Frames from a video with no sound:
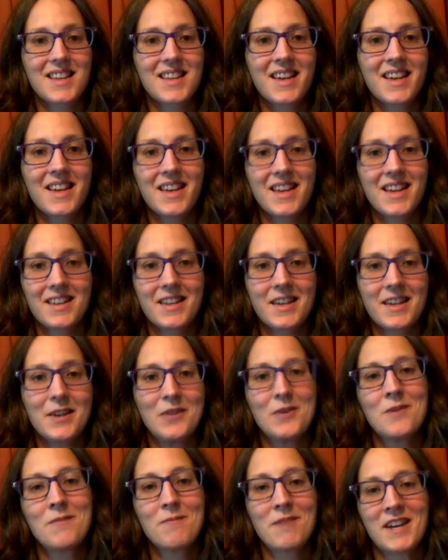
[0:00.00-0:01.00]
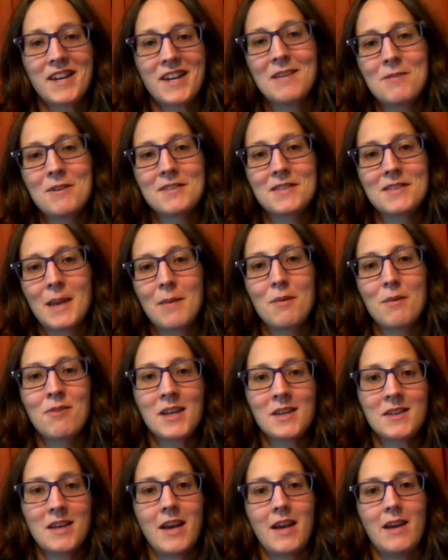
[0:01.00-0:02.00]
Hello, my name is Amy
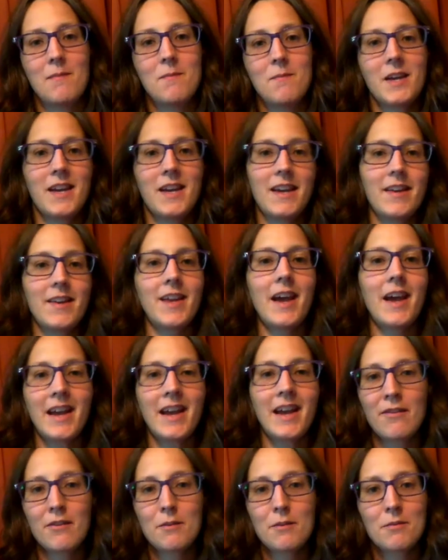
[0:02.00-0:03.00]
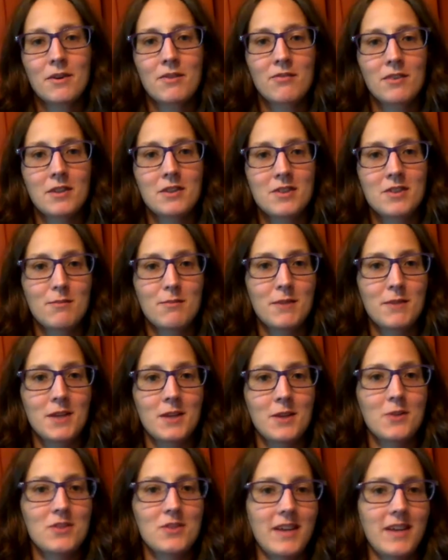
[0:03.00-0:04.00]
McNabb, and I have the privilege of being
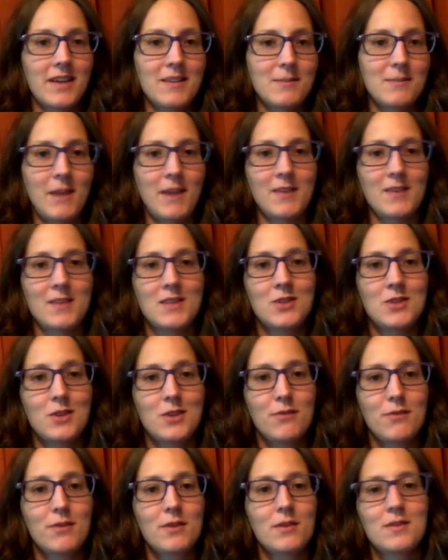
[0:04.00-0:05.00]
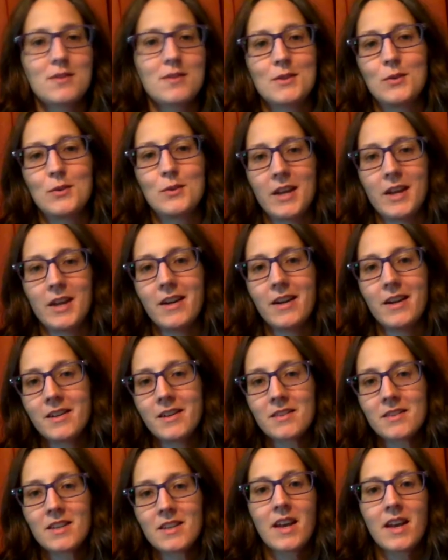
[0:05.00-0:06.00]
your child's math teacher for this school year.
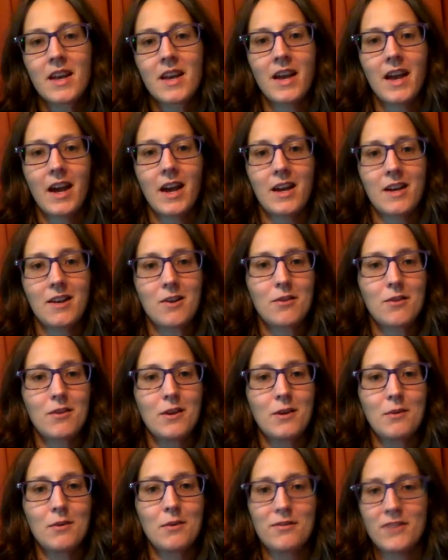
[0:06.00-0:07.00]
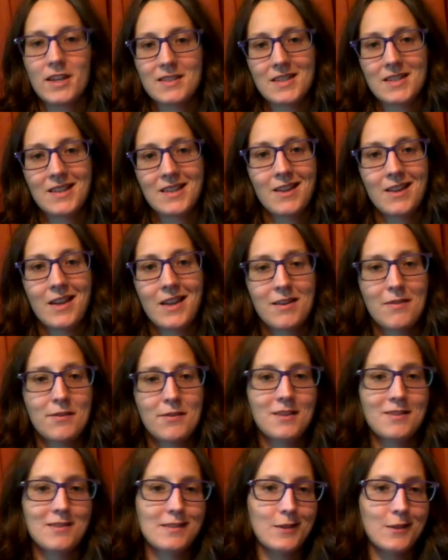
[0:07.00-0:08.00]
I know that we're facing a lot of
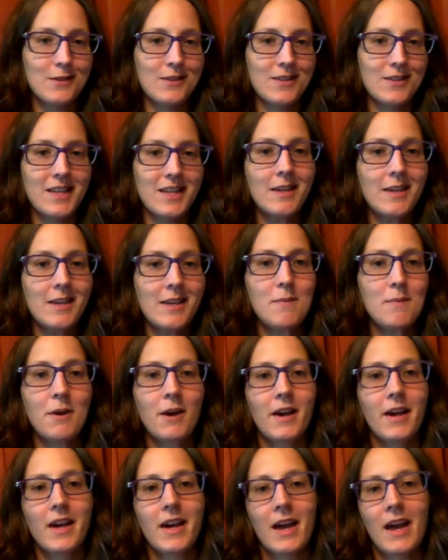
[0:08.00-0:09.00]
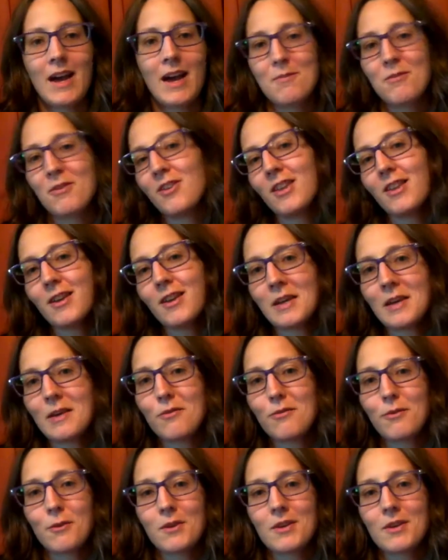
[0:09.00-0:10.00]
uncertainty, but I'm really looking
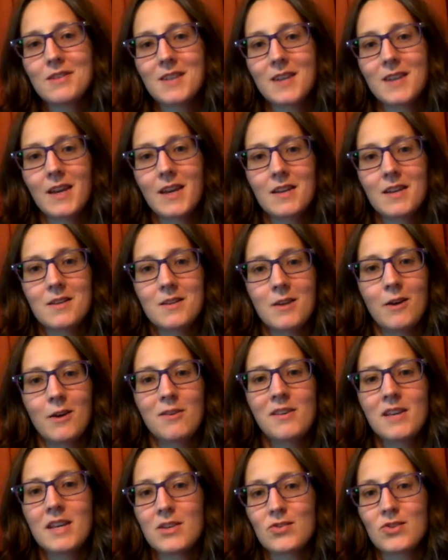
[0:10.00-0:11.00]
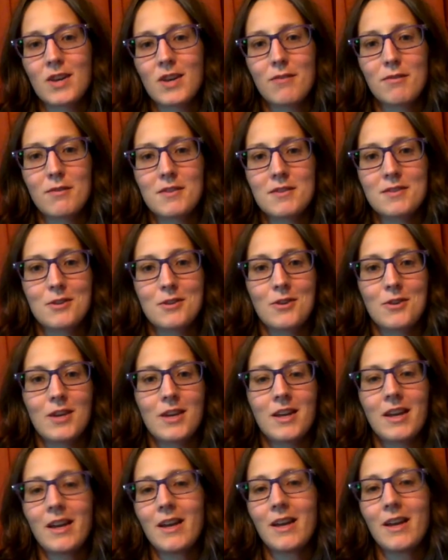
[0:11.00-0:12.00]
forward to getting to know each and every student
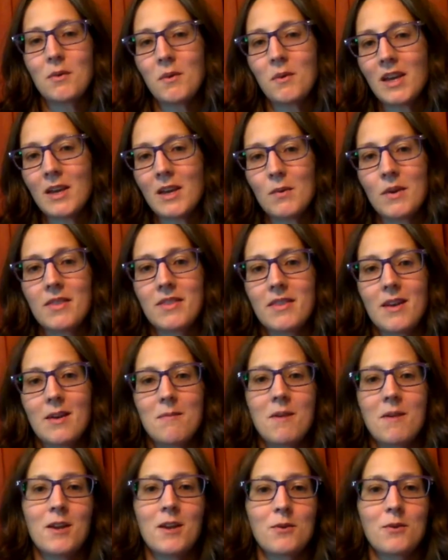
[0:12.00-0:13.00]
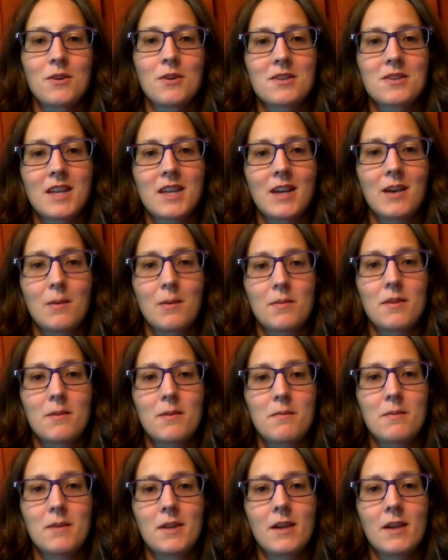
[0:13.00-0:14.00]
and working with them in order to help them
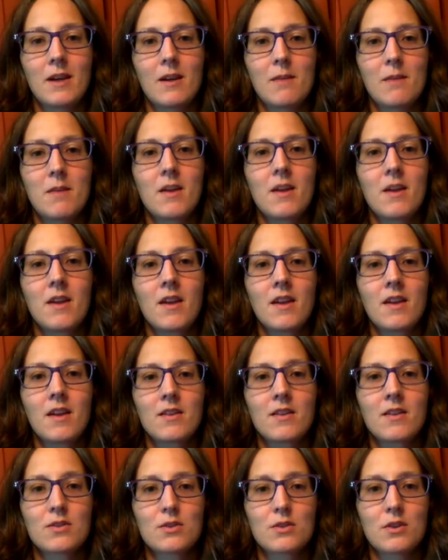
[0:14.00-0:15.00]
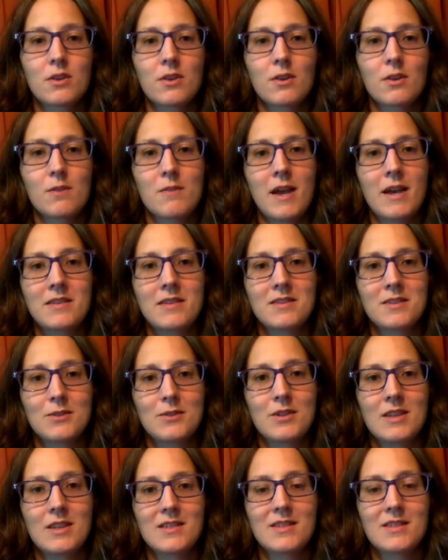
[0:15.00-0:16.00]
become stronger math
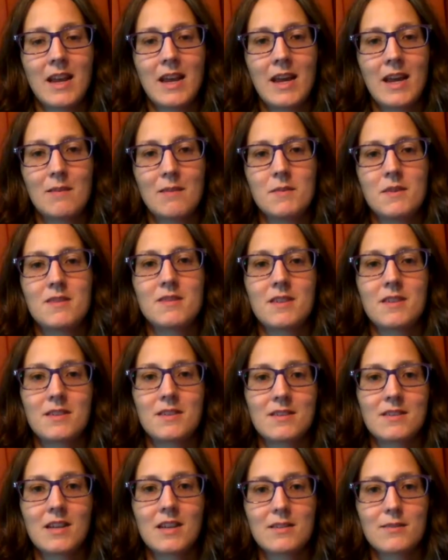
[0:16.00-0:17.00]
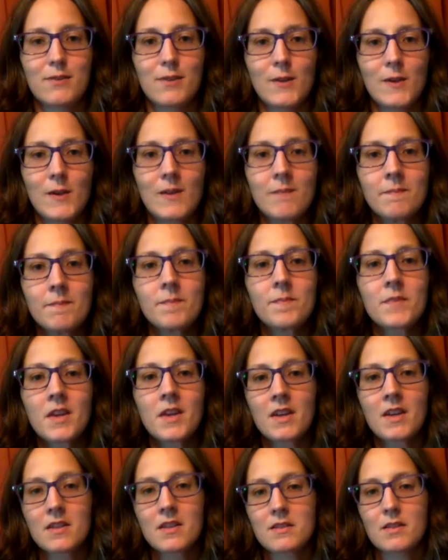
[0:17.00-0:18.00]
students and be successful.
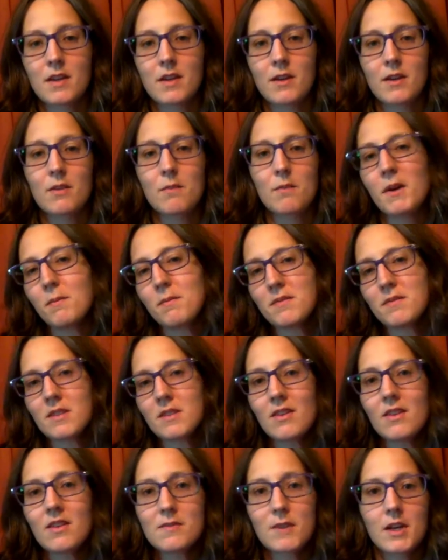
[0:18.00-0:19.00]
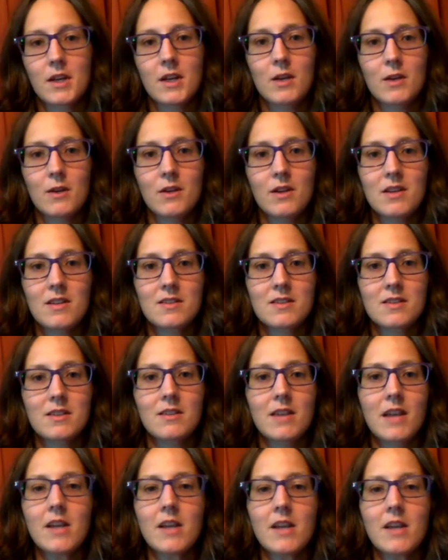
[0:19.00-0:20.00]
So, the purpose of this video is to
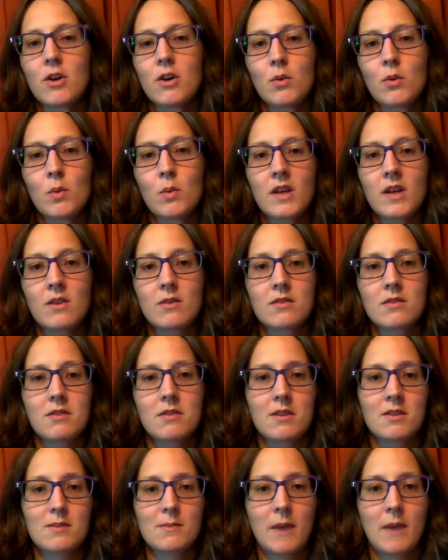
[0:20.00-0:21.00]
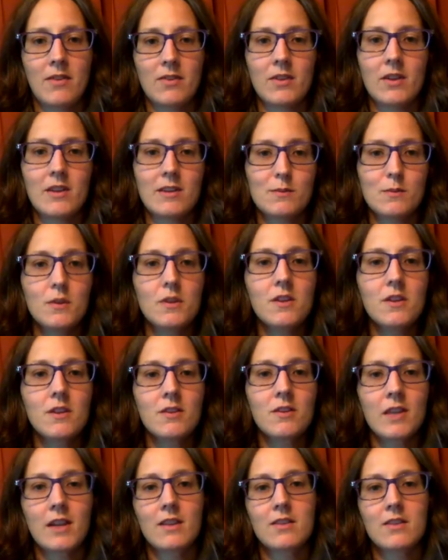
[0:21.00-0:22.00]
let you know what your students' math class will look
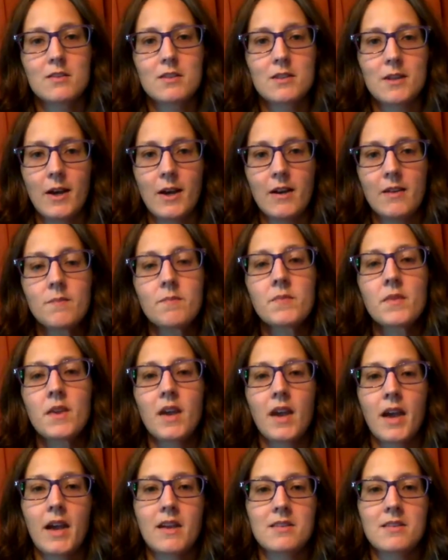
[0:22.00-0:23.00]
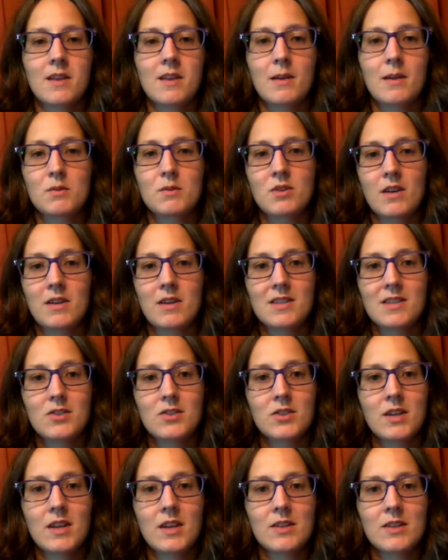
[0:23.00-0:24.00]
like this year, as I'm
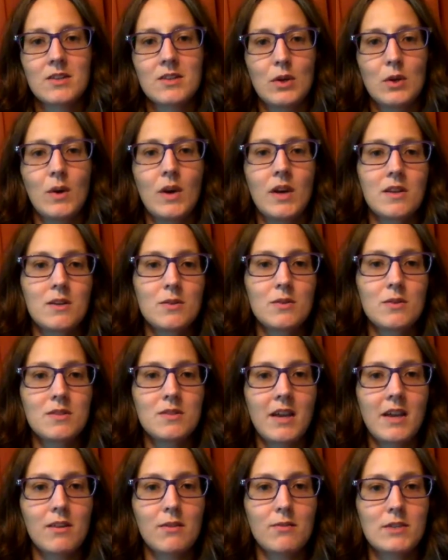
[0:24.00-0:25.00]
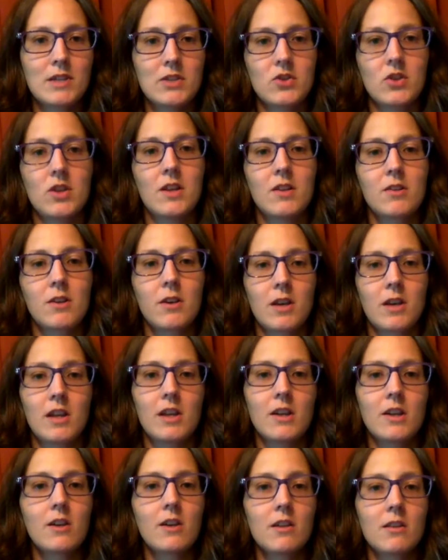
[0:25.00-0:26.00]
transitioning to a new style of teaching and learning
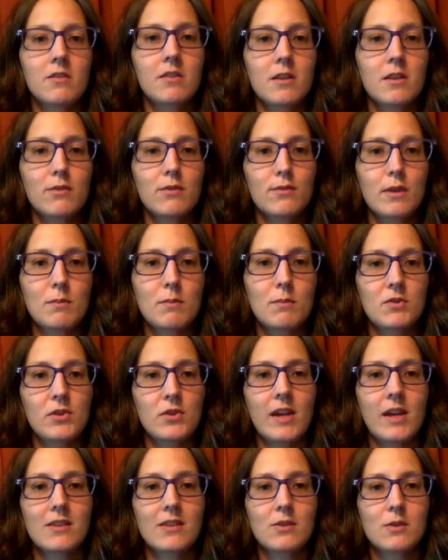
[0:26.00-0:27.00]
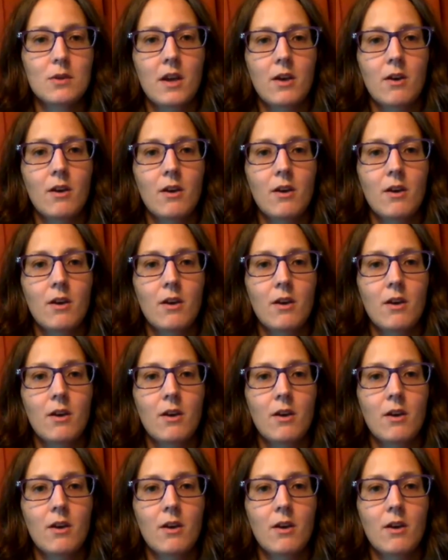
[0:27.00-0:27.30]
called the flipped classroom.